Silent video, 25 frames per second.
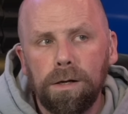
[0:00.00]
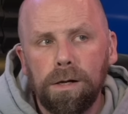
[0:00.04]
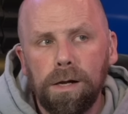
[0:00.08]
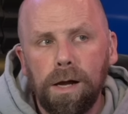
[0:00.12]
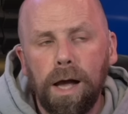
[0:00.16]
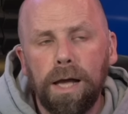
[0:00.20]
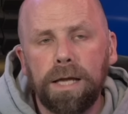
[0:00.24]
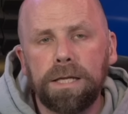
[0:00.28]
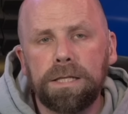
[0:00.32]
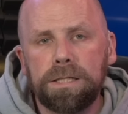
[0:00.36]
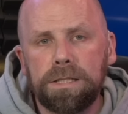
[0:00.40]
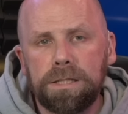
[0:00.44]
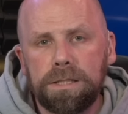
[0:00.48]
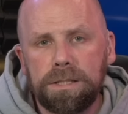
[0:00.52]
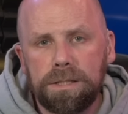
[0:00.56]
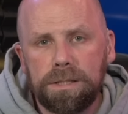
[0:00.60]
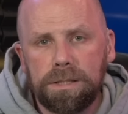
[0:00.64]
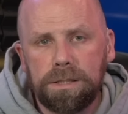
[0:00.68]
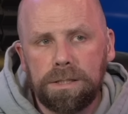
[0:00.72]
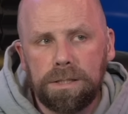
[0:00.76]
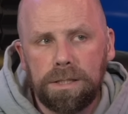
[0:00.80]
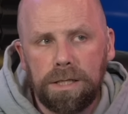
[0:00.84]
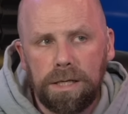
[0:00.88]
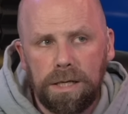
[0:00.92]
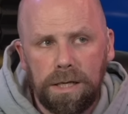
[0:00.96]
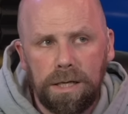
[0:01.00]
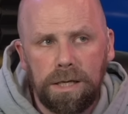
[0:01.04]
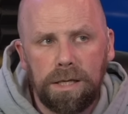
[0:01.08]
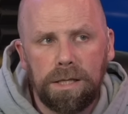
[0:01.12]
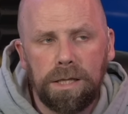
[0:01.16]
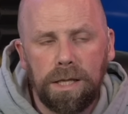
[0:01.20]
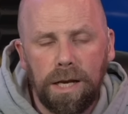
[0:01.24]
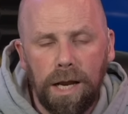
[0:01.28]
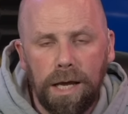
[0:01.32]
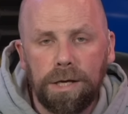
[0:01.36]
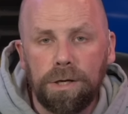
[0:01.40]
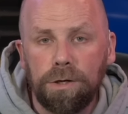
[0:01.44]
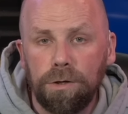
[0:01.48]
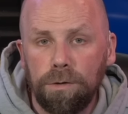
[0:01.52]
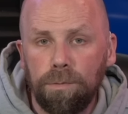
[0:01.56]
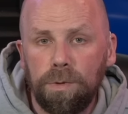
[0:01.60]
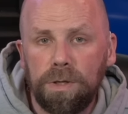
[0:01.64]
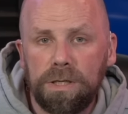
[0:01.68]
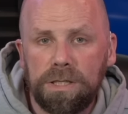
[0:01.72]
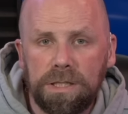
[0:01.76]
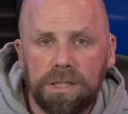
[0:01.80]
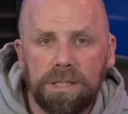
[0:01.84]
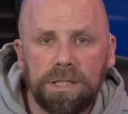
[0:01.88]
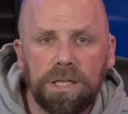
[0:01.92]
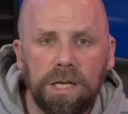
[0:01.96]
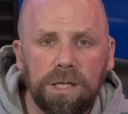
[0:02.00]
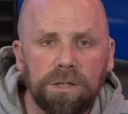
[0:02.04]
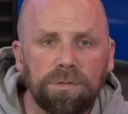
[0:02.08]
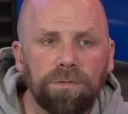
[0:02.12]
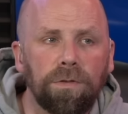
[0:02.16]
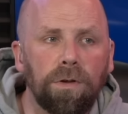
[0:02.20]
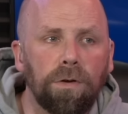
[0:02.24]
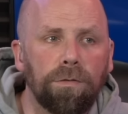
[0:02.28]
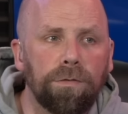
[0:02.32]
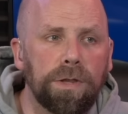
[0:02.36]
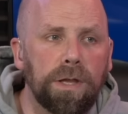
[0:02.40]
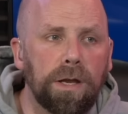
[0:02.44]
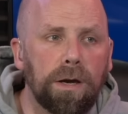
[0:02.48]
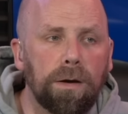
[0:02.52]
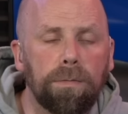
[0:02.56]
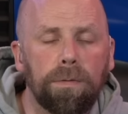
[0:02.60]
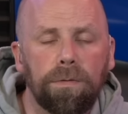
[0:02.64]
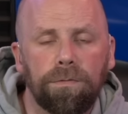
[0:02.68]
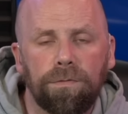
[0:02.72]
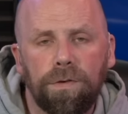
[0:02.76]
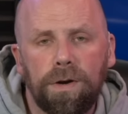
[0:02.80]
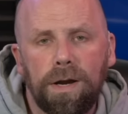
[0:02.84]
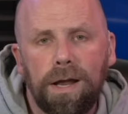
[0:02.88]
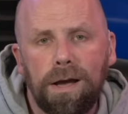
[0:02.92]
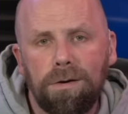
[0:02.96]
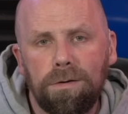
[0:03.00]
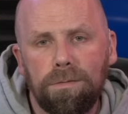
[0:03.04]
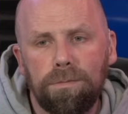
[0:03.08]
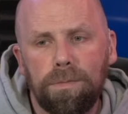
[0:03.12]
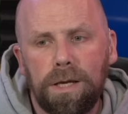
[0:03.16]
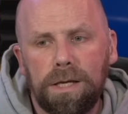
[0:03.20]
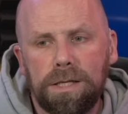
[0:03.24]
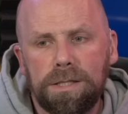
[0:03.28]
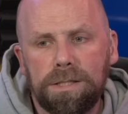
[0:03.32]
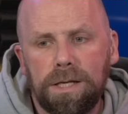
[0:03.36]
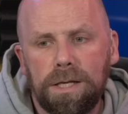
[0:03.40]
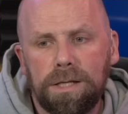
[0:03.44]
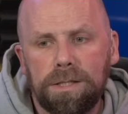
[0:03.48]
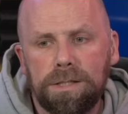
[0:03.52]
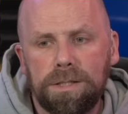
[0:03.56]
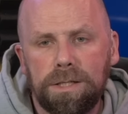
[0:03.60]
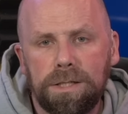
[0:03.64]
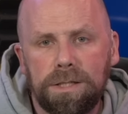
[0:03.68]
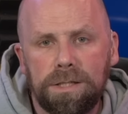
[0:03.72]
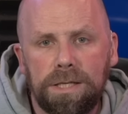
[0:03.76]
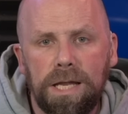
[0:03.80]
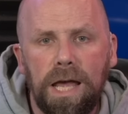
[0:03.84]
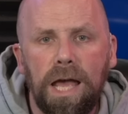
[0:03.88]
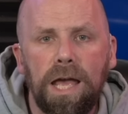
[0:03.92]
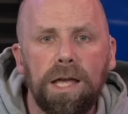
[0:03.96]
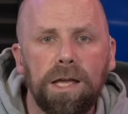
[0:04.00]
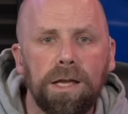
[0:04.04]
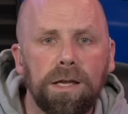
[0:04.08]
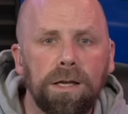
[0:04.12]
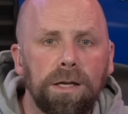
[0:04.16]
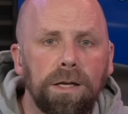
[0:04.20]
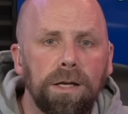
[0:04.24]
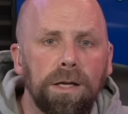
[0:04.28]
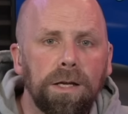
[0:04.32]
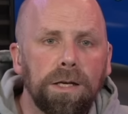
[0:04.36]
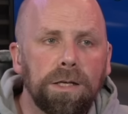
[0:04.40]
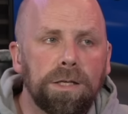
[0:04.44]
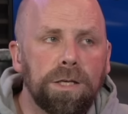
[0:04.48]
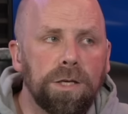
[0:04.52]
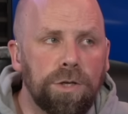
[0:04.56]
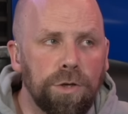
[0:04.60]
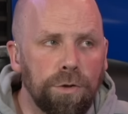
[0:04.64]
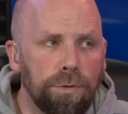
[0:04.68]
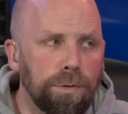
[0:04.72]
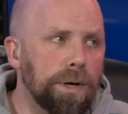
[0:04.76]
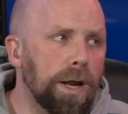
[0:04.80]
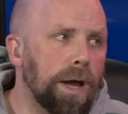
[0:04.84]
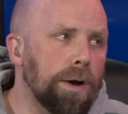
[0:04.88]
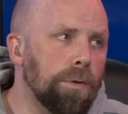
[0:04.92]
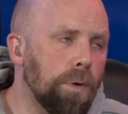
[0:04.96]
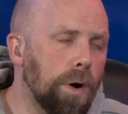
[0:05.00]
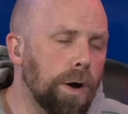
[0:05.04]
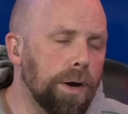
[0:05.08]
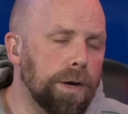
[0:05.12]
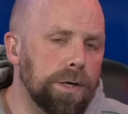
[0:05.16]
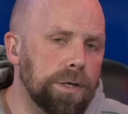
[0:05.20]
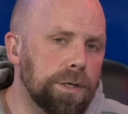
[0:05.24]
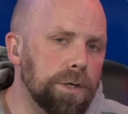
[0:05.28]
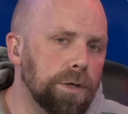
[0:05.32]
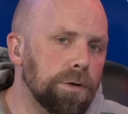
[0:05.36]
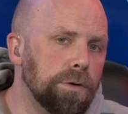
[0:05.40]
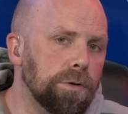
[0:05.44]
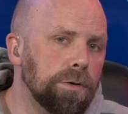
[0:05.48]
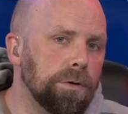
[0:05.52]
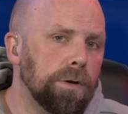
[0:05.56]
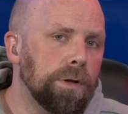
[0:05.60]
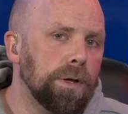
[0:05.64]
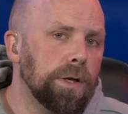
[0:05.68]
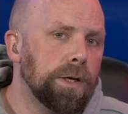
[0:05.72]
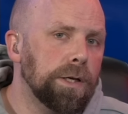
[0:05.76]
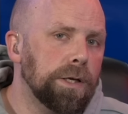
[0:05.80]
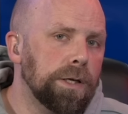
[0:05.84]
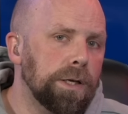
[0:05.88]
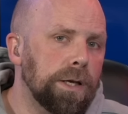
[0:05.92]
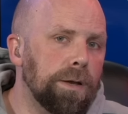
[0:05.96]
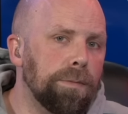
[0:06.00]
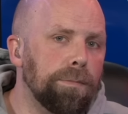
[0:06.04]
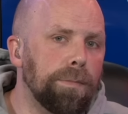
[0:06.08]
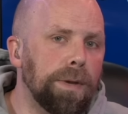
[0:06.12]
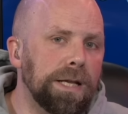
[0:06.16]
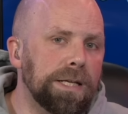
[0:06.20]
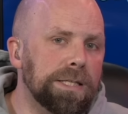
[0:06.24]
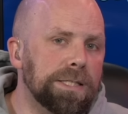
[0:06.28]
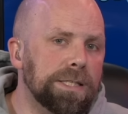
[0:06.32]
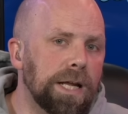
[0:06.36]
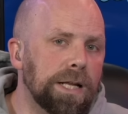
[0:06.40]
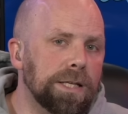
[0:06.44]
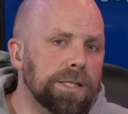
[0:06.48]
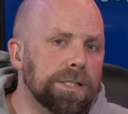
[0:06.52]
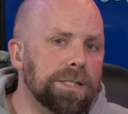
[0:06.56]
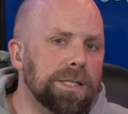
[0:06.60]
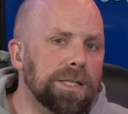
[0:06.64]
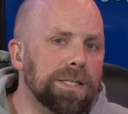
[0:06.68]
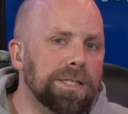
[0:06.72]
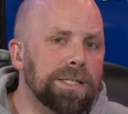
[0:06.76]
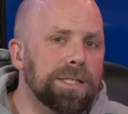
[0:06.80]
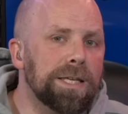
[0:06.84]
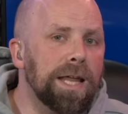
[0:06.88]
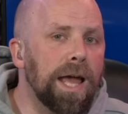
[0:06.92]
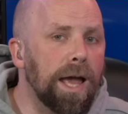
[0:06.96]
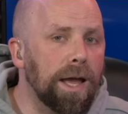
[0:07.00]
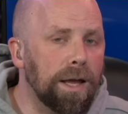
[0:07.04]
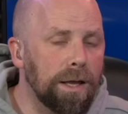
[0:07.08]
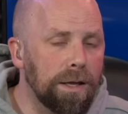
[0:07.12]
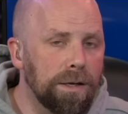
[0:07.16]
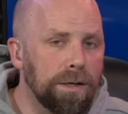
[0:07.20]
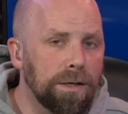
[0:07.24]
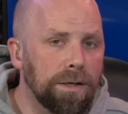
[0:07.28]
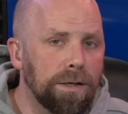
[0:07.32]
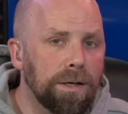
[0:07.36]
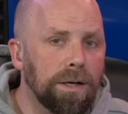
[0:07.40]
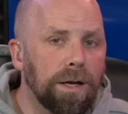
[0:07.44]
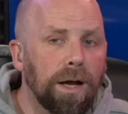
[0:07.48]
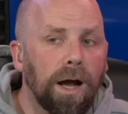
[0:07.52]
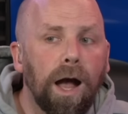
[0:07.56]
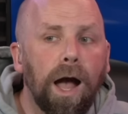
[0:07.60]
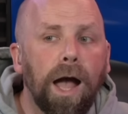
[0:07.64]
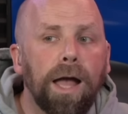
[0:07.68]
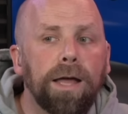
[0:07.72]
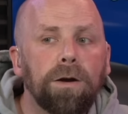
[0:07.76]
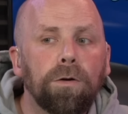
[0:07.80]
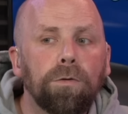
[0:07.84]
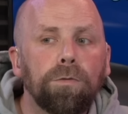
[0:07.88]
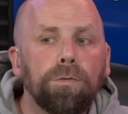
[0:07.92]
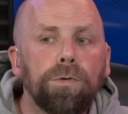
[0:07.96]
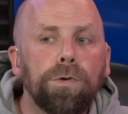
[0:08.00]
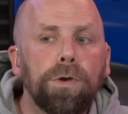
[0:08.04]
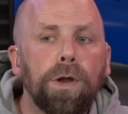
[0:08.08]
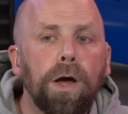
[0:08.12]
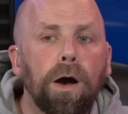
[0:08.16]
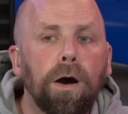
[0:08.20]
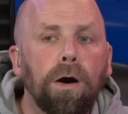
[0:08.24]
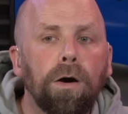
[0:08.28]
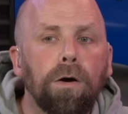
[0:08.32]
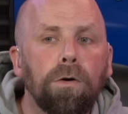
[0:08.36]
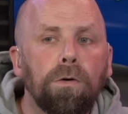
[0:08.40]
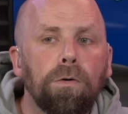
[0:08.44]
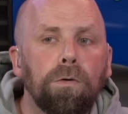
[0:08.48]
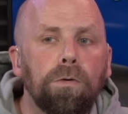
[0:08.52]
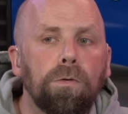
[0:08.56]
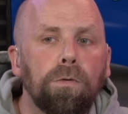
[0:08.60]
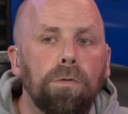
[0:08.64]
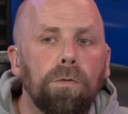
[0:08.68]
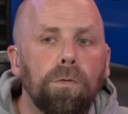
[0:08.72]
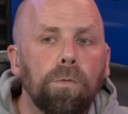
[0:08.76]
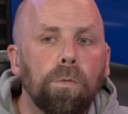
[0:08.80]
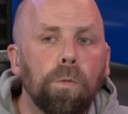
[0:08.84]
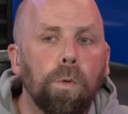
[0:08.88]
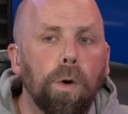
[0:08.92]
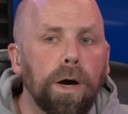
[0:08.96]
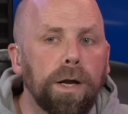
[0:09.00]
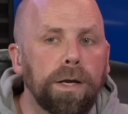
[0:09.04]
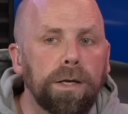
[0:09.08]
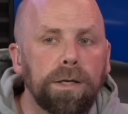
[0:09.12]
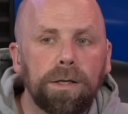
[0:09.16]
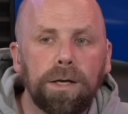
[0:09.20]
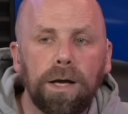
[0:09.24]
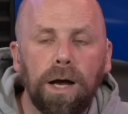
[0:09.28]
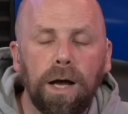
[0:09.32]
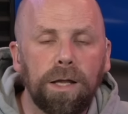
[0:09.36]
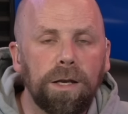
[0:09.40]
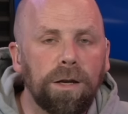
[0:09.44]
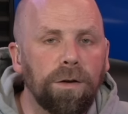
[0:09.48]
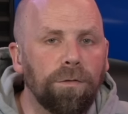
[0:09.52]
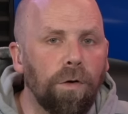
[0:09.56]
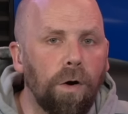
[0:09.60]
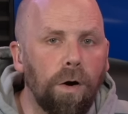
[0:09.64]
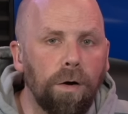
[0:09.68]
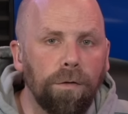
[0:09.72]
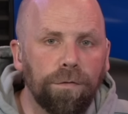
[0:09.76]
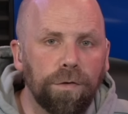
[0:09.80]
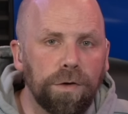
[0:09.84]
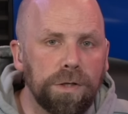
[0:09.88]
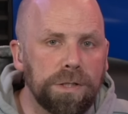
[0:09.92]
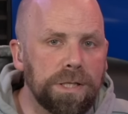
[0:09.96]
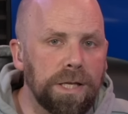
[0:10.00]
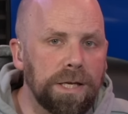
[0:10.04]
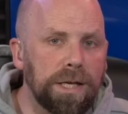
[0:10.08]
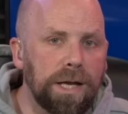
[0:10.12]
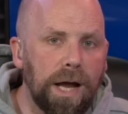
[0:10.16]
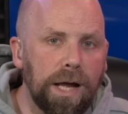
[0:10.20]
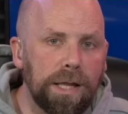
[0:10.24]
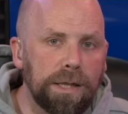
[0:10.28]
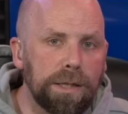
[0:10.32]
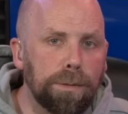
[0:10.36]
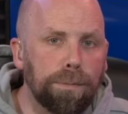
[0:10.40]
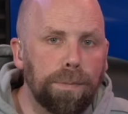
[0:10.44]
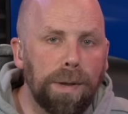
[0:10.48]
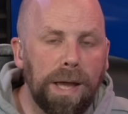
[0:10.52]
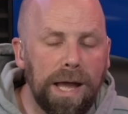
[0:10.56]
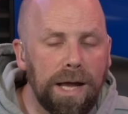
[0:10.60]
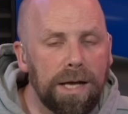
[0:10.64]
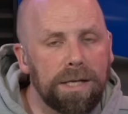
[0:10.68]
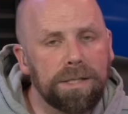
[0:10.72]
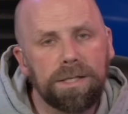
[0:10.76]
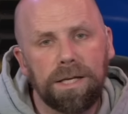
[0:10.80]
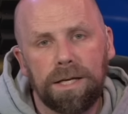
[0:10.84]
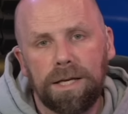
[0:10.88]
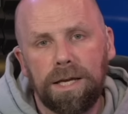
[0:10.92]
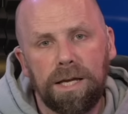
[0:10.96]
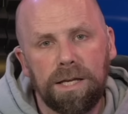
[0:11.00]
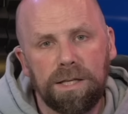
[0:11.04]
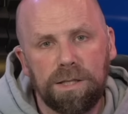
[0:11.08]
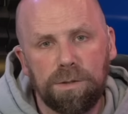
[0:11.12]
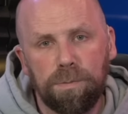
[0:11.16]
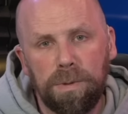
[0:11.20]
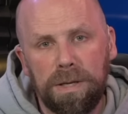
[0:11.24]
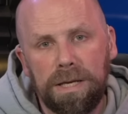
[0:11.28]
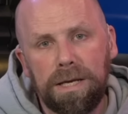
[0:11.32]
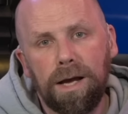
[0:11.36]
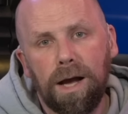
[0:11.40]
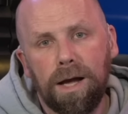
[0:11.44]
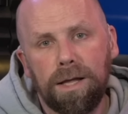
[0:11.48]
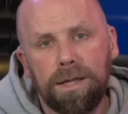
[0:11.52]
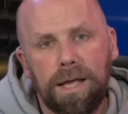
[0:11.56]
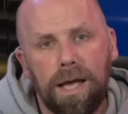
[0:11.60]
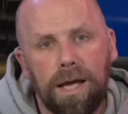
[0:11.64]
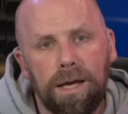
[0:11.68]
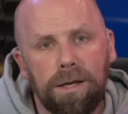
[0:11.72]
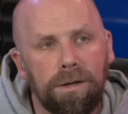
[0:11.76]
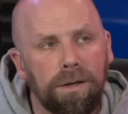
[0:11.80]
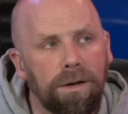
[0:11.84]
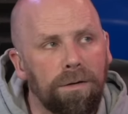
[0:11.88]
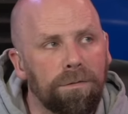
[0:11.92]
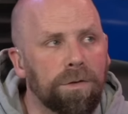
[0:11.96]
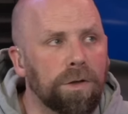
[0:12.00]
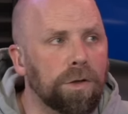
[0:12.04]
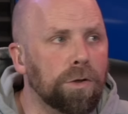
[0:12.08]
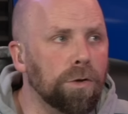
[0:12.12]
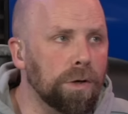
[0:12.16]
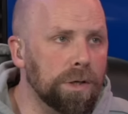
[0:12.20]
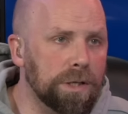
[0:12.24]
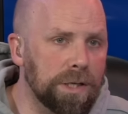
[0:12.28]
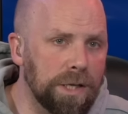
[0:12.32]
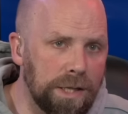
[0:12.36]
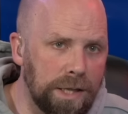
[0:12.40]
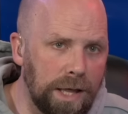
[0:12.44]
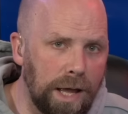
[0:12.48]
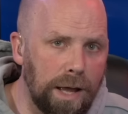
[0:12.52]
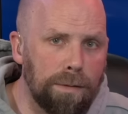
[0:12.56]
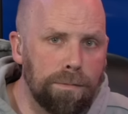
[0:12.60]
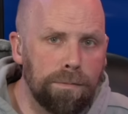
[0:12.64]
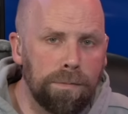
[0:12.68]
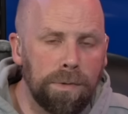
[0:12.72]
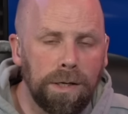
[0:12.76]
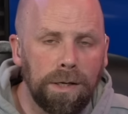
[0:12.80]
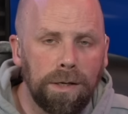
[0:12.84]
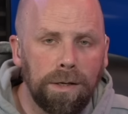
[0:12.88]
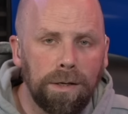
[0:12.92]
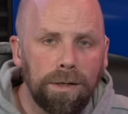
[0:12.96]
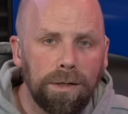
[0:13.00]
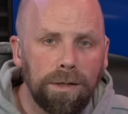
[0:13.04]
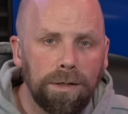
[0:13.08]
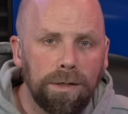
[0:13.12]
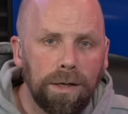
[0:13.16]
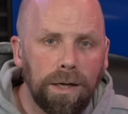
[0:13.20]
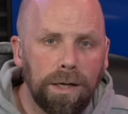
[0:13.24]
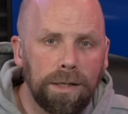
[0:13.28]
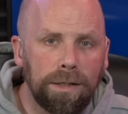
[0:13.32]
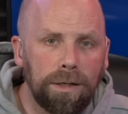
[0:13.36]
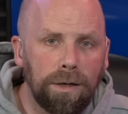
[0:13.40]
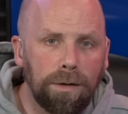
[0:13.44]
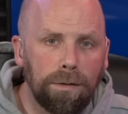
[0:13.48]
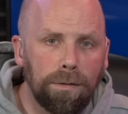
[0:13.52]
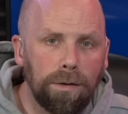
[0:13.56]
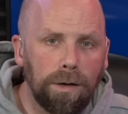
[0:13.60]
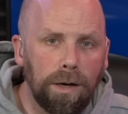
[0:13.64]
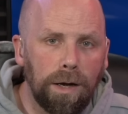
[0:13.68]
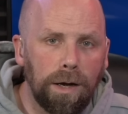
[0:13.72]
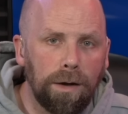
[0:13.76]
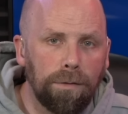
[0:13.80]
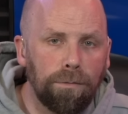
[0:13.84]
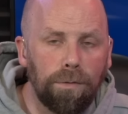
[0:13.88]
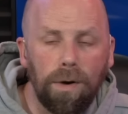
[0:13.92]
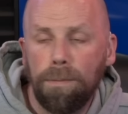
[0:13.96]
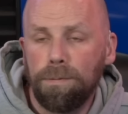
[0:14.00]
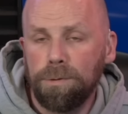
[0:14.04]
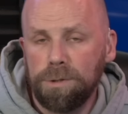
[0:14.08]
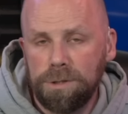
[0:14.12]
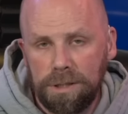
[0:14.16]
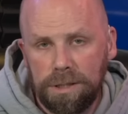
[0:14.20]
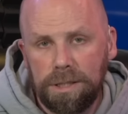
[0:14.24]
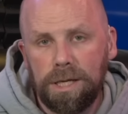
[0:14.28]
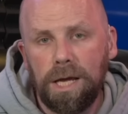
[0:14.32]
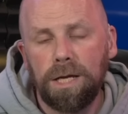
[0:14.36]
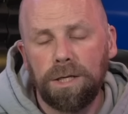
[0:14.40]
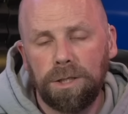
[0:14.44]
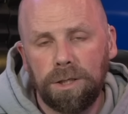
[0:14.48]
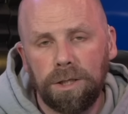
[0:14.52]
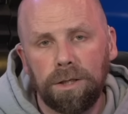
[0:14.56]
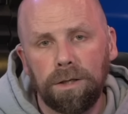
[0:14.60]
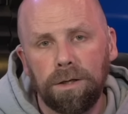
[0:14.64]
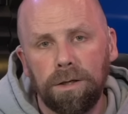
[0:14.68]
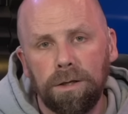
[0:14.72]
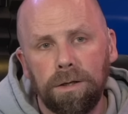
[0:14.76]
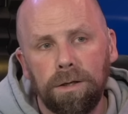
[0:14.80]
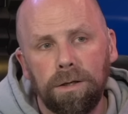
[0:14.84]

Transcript: I see that I could be successful over there, but for now it makes sense to stay. To do what I want to do, it makes sense to stay. I don't know what kind of offers they got in the past. I can't speak on that. You'd have to talk to them and their representation.